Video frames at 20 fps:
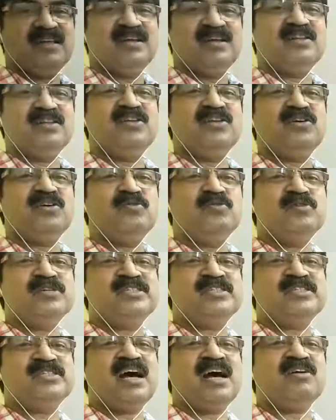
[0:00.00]
The
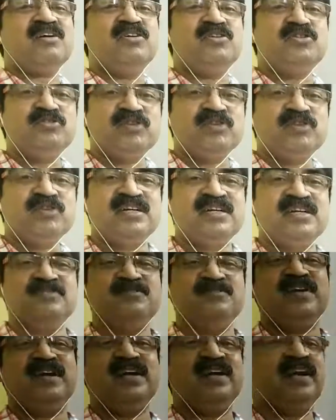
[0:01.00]
roots are altogether
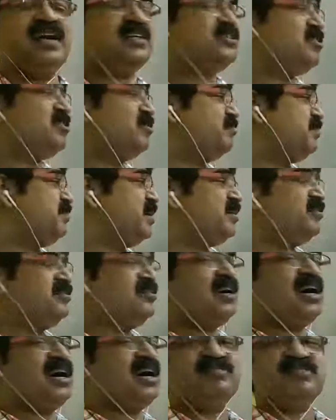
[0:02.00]
different as compared to
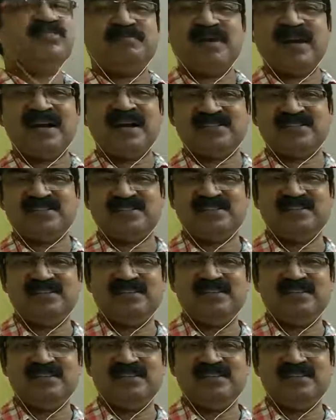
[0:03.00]
the outer parts.